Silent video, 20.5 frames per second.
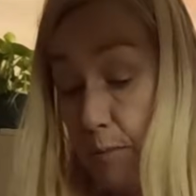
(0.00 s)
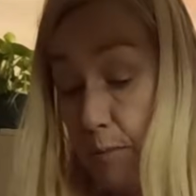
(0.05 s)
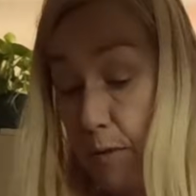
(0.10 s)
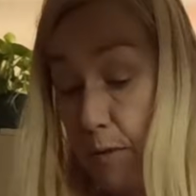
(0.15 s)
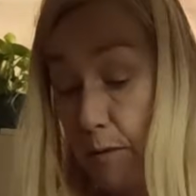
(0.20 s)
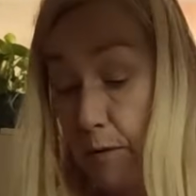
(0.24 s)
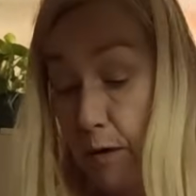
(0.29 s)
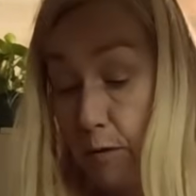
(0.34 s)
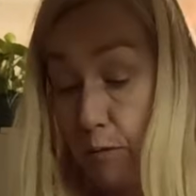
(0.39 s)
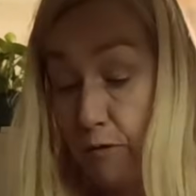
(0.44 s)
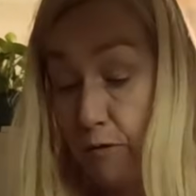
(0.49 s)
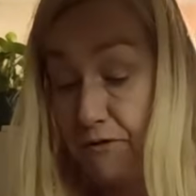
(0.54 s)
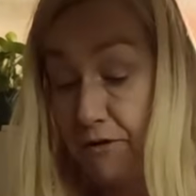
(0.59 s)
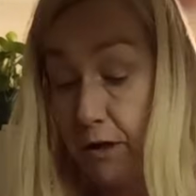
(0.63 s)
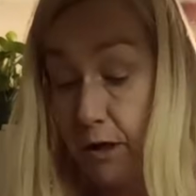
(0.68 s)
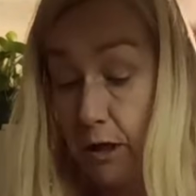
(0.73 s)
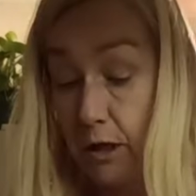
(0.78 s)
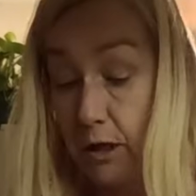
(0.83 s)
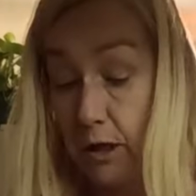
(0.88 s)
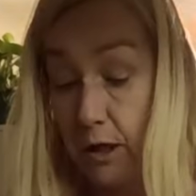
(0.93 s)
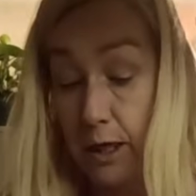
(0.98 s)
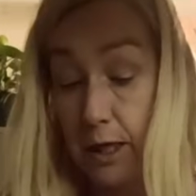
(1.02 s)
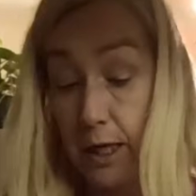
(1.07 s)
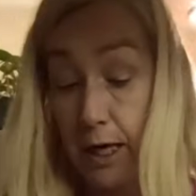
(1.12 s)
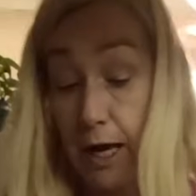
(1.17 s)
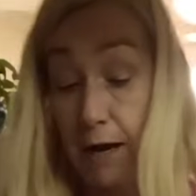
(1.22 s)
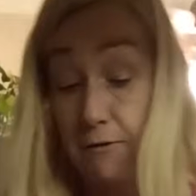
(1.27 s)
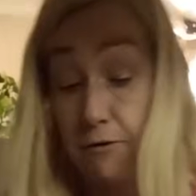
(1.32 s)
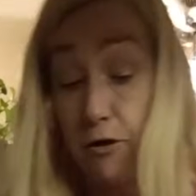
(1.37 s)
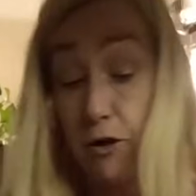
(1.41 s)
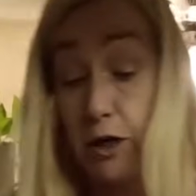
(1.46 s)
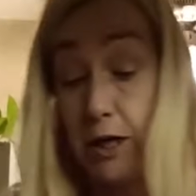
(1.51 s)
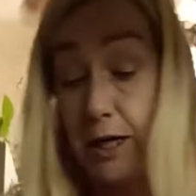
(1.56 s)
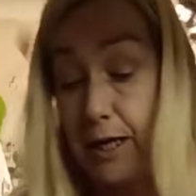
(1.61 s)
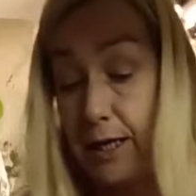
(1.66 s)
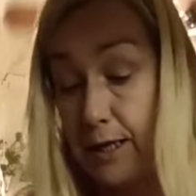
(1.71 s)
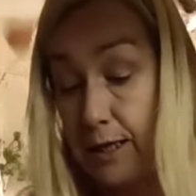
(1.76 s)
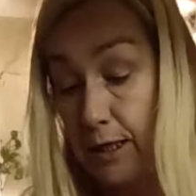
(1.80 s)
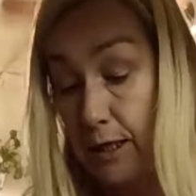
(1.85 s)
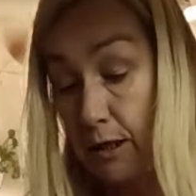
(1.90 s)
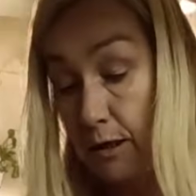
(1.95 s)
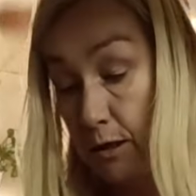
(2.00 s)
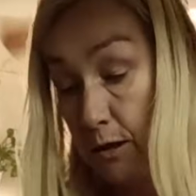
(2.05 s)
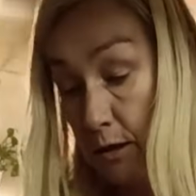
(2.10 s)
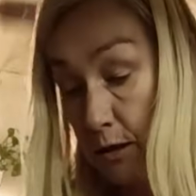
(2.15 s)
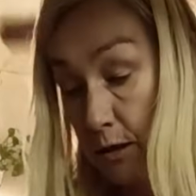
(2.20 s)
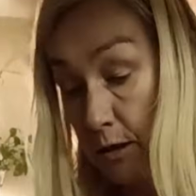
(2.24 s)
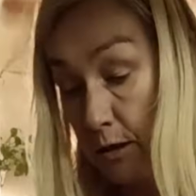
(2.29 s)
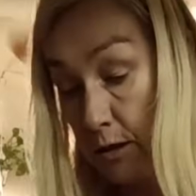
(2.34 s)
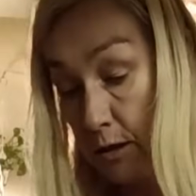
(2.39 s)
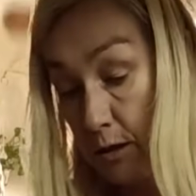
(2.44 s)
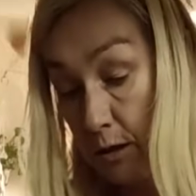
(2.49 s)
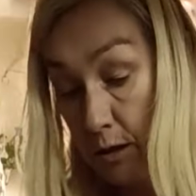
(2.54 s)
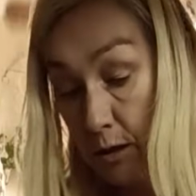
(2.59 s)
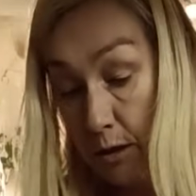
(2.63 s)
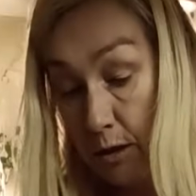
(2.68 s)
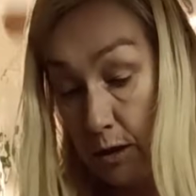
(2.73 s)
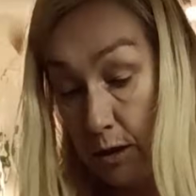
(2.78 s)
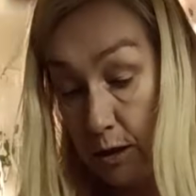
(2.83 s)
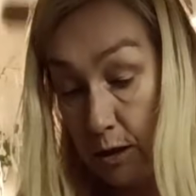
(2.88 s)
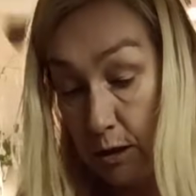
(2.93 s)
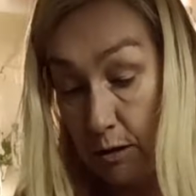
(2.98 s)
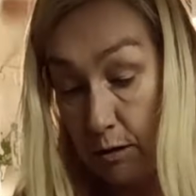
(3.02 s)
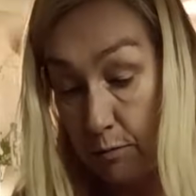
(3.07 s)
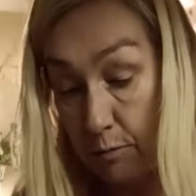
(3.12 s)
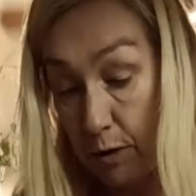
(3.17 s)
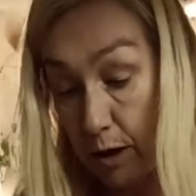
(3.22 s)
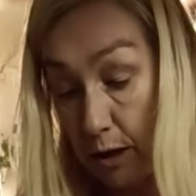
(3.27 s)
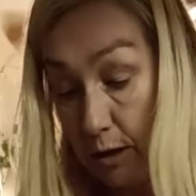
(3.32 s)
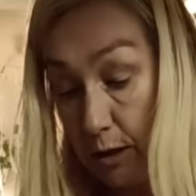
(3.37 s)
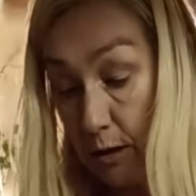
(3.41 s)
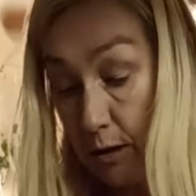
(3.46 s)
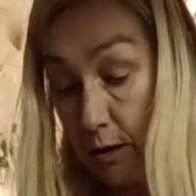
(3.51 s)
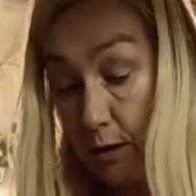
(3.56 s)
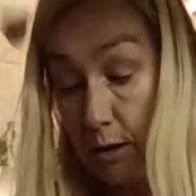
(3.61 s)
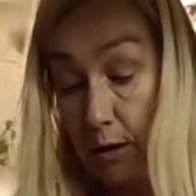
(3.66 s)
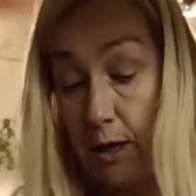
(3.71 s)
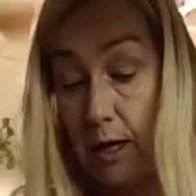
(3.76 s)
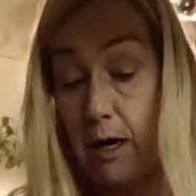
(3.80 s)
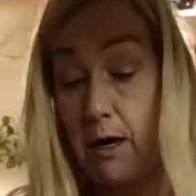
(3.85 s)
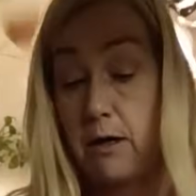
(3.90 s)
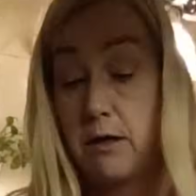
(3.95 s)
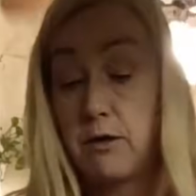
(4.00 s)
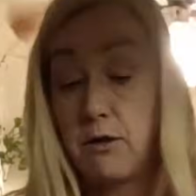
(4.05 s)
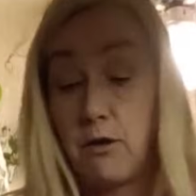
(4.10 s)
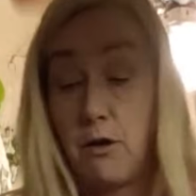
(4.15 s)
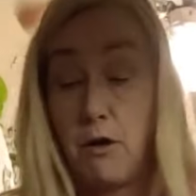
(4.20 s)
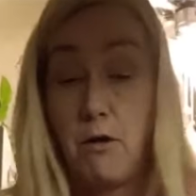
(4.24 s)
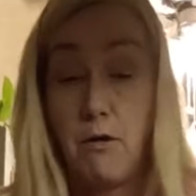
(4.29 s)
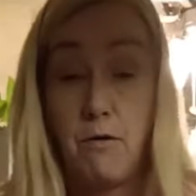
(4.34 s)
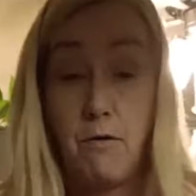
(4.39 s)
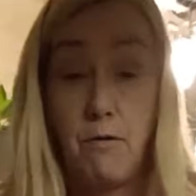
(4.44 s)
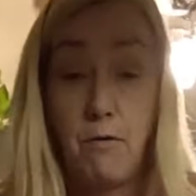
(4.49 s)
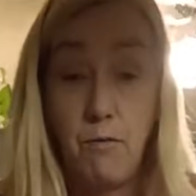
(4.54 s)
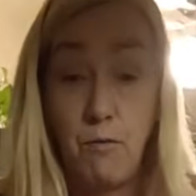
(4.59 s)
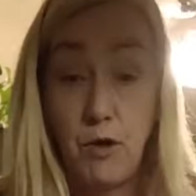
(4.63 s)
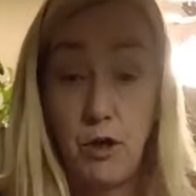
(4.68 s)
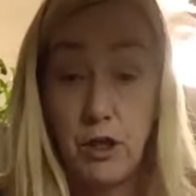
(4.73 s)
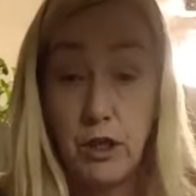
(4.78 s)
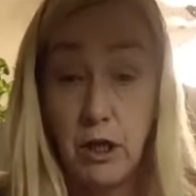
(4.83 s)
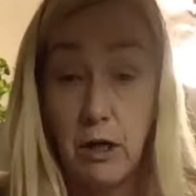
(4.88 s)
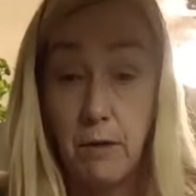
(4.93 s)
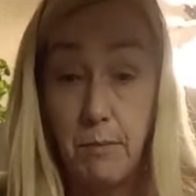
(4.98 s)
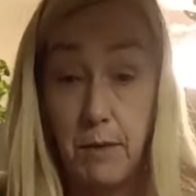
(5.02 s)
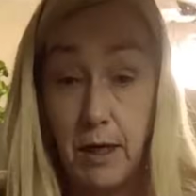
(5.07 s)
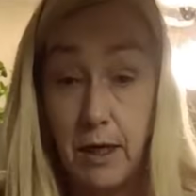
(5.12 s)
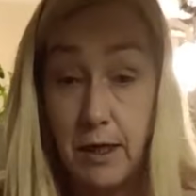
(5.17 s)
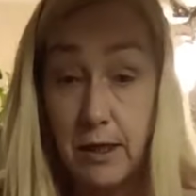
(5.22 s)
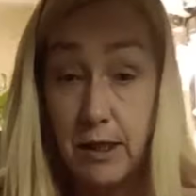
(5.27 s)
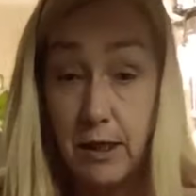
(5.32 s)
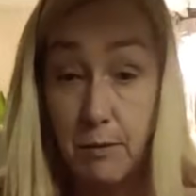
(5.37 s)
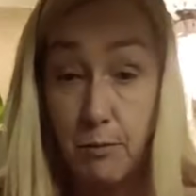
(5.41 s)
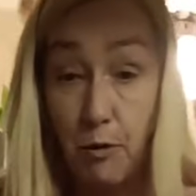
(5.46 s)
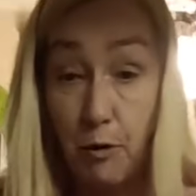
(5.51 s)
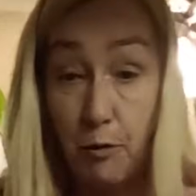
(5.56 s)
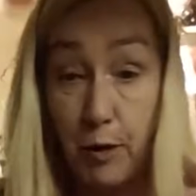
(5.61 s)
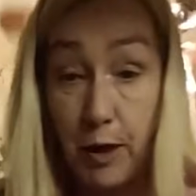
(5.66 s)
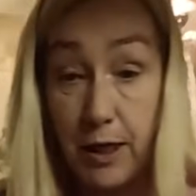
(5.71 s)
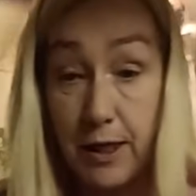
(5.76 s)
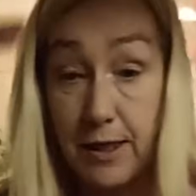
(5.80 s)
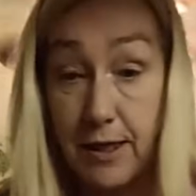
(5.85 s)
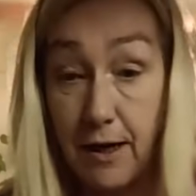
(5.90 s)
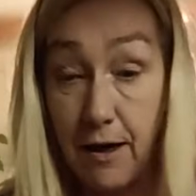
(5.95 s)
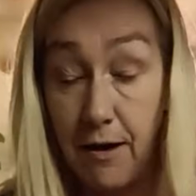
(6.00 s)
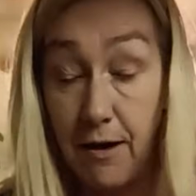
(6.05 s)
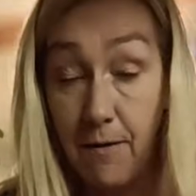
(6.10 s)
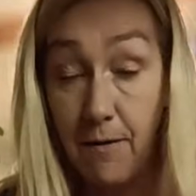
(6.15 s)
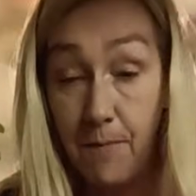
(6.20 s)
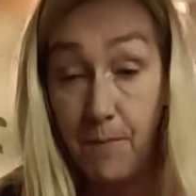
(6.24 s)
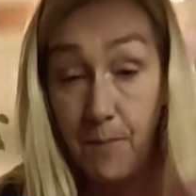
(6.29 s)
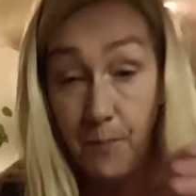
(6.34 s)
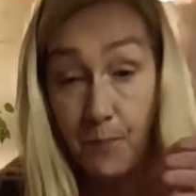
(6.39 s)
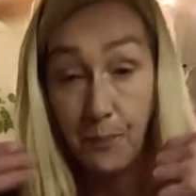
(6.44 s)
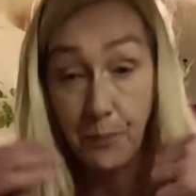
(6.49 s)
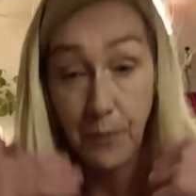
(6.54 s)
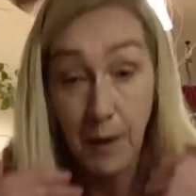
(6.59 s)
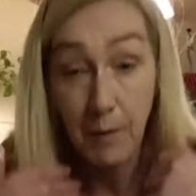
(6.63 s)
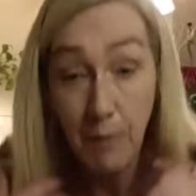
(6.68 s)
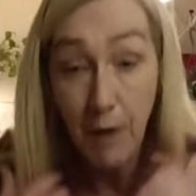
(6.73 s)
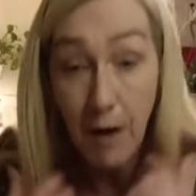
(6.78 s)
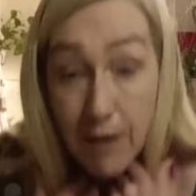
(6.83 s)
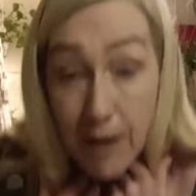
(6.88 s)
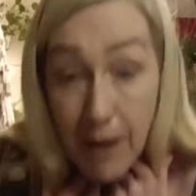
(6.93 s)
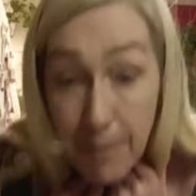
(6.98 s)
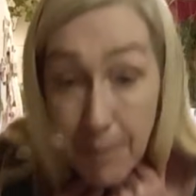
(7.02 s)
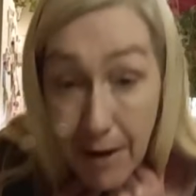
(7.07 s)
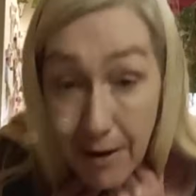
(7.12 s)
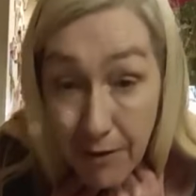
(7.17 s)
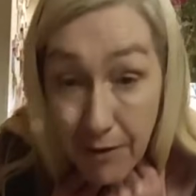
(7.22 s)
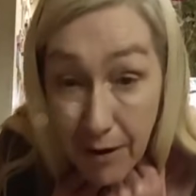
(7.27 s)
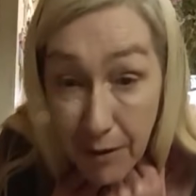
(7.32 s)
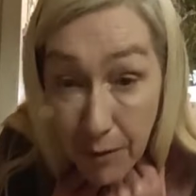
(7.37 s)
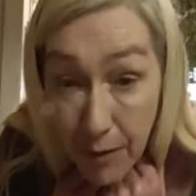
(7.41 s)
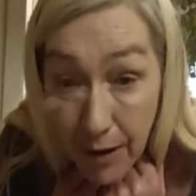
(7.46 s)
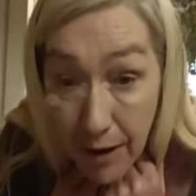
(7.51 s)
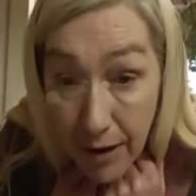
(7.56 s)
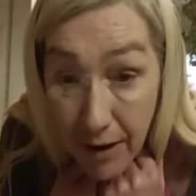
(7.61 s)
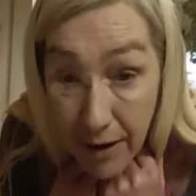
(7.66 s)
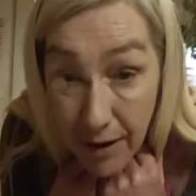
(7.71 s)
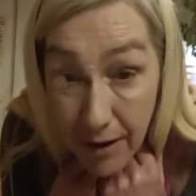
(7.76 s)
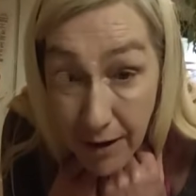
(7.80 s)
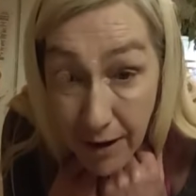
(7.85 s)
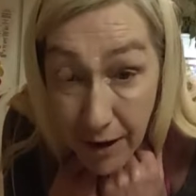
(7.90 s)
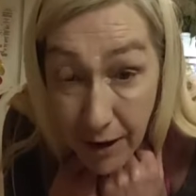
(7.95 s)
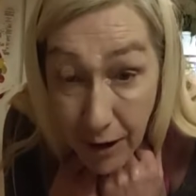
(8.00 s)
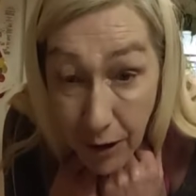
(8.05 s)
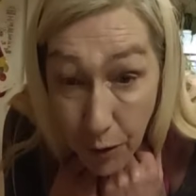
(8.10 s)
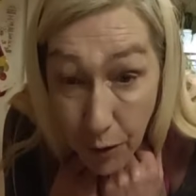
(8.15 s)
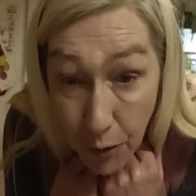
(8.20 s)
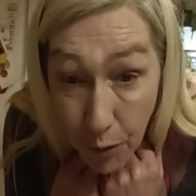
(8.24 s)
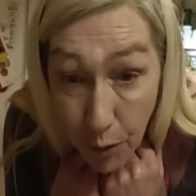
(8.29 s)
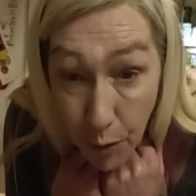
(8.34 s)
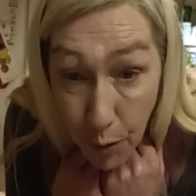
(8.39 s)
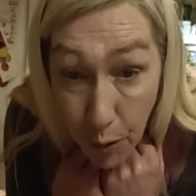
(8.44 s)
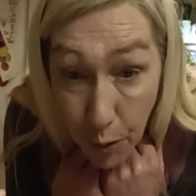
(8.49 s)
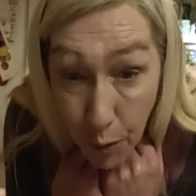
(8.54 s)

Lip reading: he will feel like it after he eats. But yeah, so we're just going to make a simple pizza. Welcome, everyone. Hello,